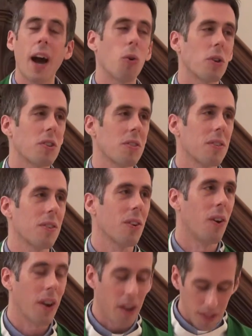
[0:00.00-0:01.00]
out
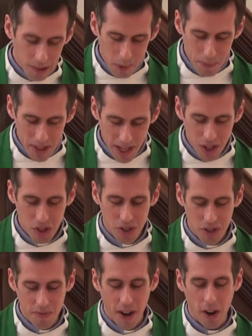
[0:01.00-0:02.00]
on the
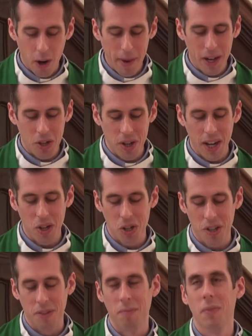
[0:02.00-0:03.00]
limitations of our
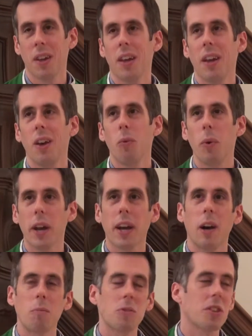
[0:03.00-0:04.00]
imagination when it
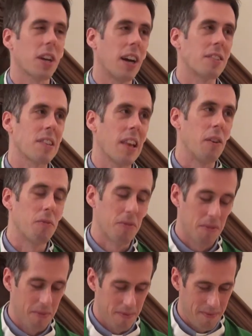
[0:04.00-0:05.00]
comes to God's love.